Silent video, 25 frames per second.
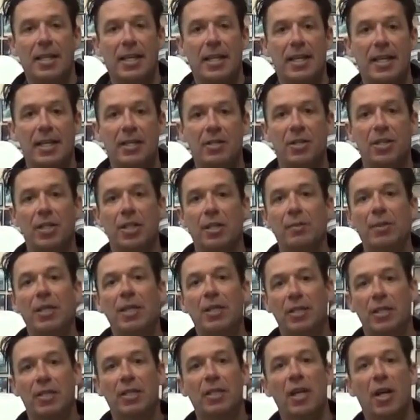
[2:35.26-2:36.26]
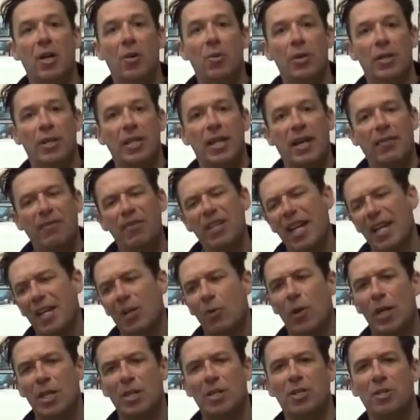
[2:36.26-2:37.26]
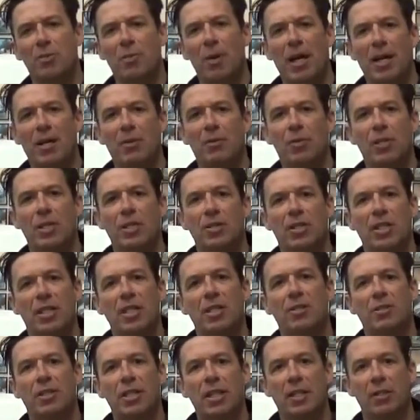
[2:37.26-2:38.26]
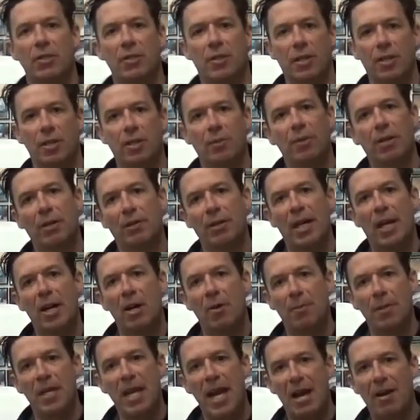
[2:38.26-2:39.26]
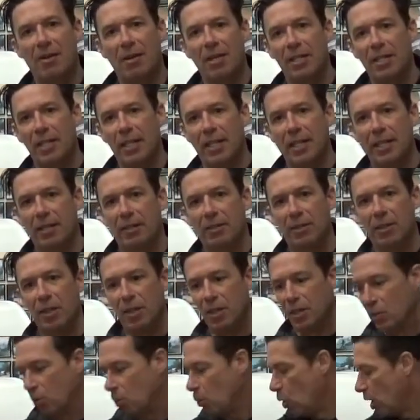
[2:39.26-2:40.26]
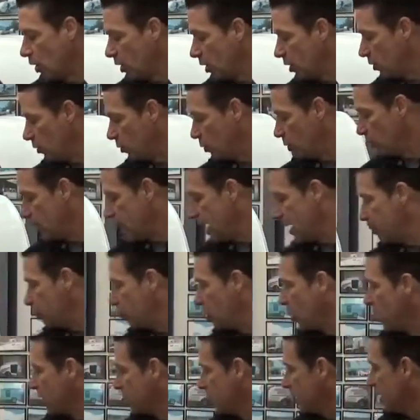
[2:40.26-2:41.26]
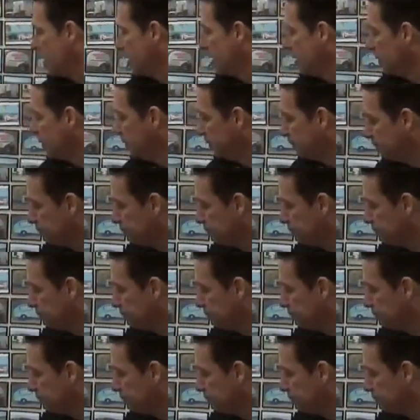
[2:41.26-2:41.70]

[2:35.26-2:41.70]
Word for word: and you're going to be good to go with that. If you've got any questions about it, when you see your dealer, they're going to be able to help you out and, and walk you through that process.